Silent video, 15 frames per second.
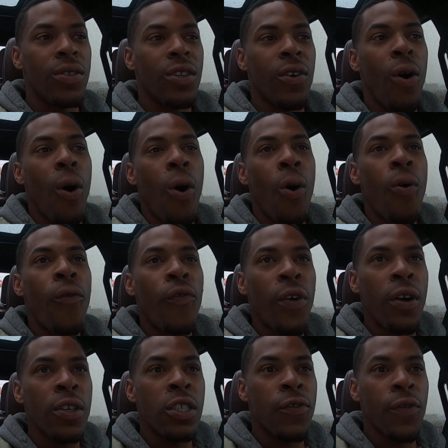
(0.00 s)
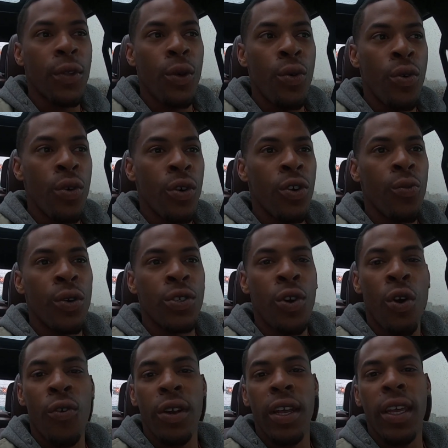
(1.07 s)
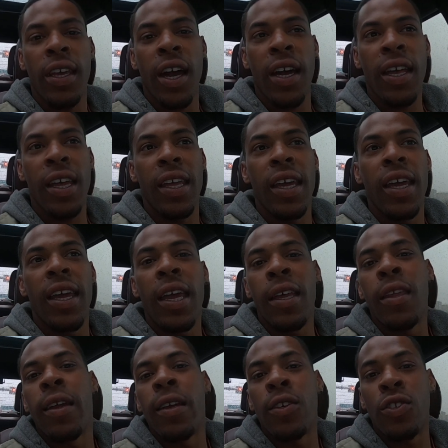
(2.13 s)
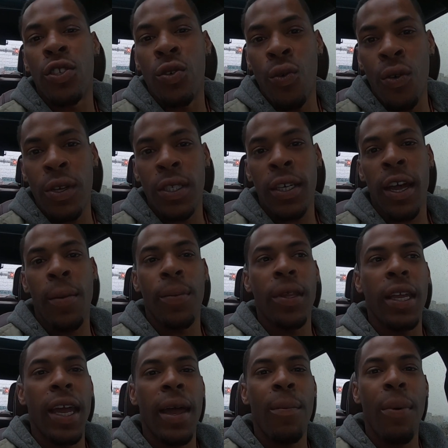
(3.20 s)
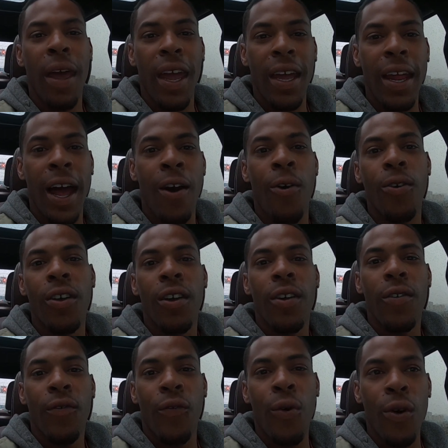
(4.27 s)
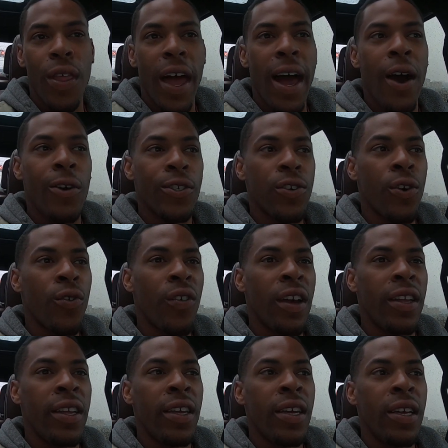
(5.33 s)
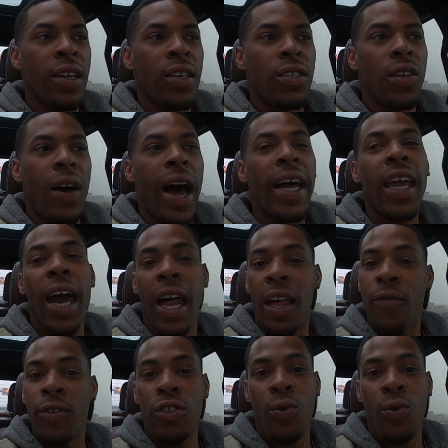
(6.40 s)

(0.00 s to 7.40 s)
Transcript: the whole first floor was already gutted, and the insurance company had paid out for the house already. So I got it for